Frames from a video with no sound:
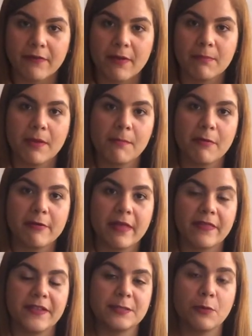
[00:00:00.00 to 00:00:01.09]
Remember
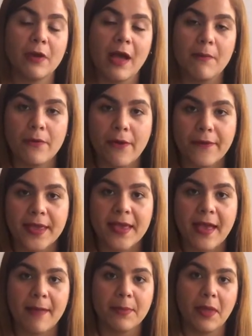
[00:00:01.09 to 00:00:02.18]
that this vocabulary
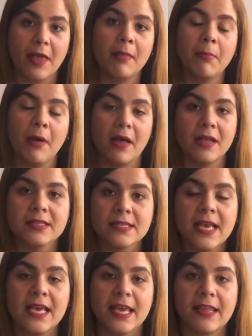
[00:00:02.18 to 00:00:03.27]
can help us
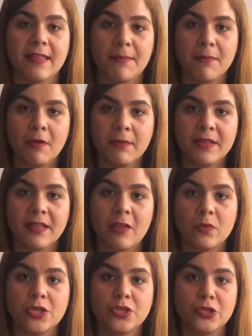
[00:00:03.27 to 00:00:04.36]
in the moment that
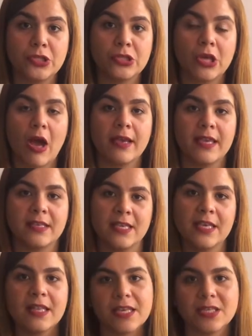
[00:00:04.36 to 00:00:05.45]
we should talk in
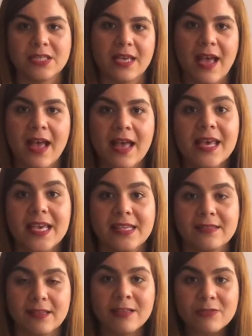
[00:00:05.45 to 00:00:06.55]
English. Yeah,
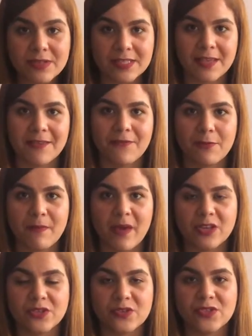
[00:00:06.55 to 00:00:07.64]
it's interesting
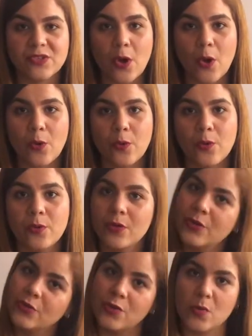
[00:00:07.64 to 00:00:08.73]
information. So
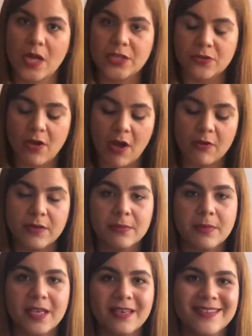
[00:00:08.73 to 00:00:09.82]
do you want to come with
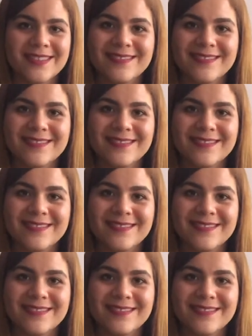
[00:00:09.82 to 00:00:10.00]
me?